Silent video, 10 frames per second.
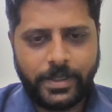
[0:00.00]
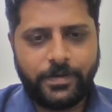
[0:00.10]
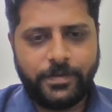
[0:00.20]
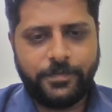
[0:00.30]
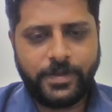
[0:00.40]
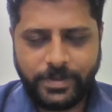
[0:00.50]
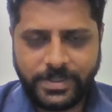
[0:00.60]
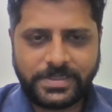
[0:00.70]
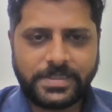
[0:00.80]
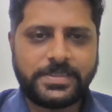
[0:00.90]
we'll be
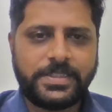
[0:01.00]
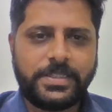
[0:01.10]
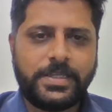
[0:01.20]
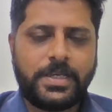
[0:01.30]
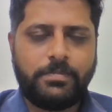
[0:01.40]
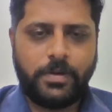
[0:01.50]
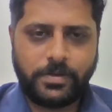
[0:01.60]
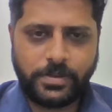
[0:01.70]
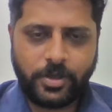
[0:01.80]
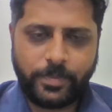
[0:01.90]
discussing
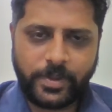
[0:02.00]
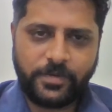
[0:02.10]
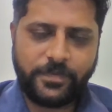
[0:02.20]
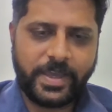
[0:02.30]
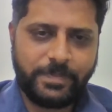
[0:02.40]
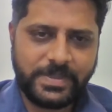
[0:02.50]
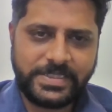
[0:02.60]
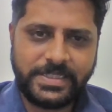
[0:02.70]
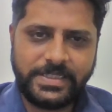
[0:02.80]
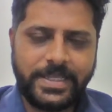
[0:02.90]
about the topic of
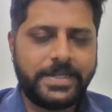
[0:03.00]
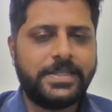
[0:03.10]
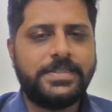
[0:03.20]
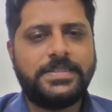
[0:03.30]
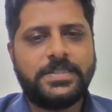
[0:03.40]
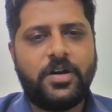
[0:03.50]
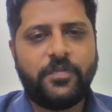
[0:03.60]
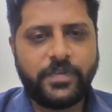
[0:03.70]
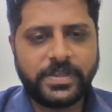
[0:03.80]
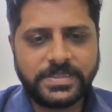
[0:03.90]
IPC, that is
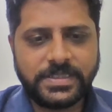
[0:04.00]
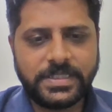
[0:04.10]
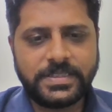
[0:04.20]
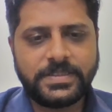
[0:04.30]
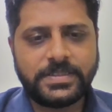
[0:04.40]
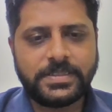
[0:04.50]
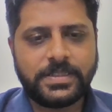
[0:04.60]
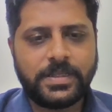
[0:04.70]
offences